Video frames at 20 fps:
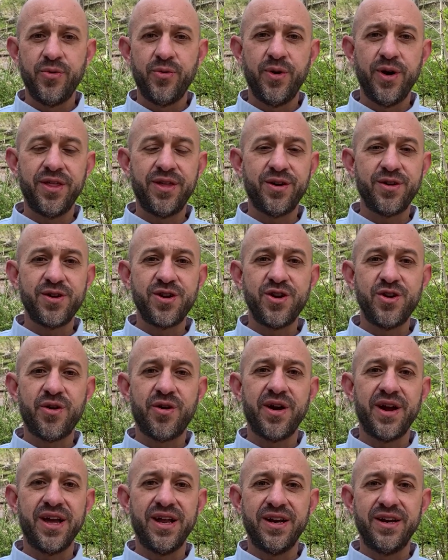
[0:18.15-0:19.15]
whether
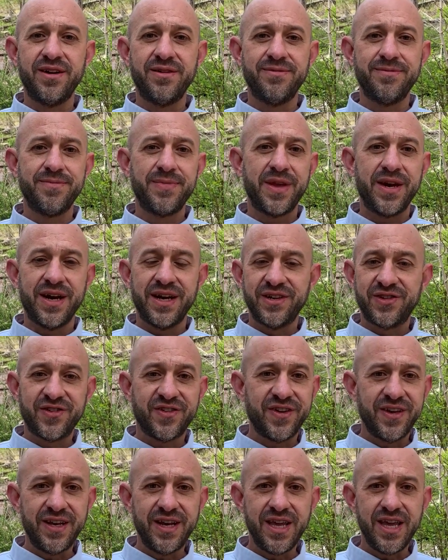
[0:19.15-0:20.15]
you're in a
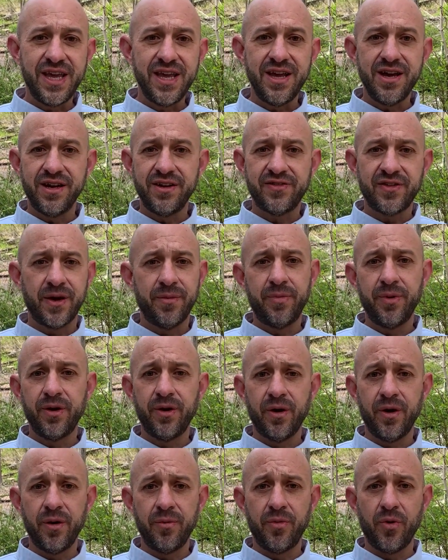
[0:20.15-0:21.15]
city, a
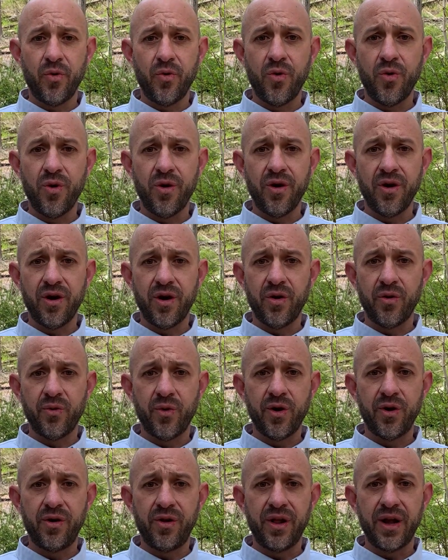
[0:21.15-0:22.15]
suburb, or a
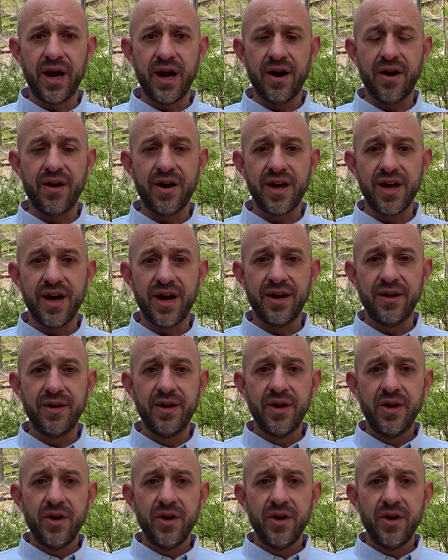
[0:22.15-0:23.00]
rural area.